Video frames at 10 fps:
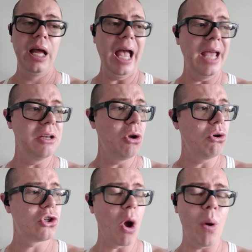And you
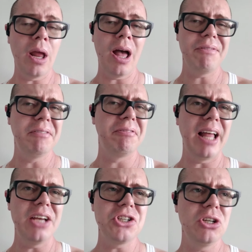showing off and
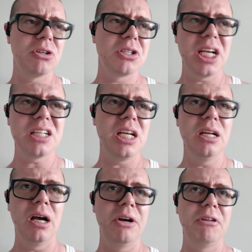flashing your
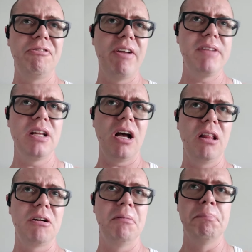
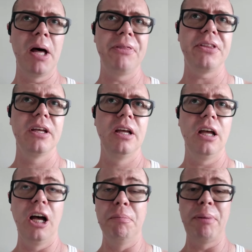$1,650 a month
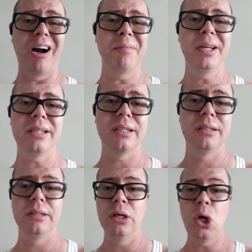apartment,
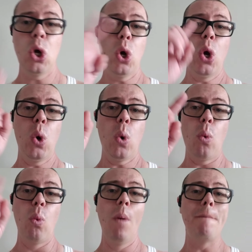
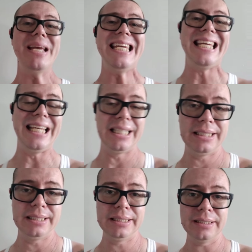whoopee.
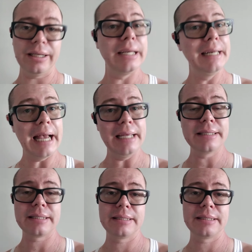Nice.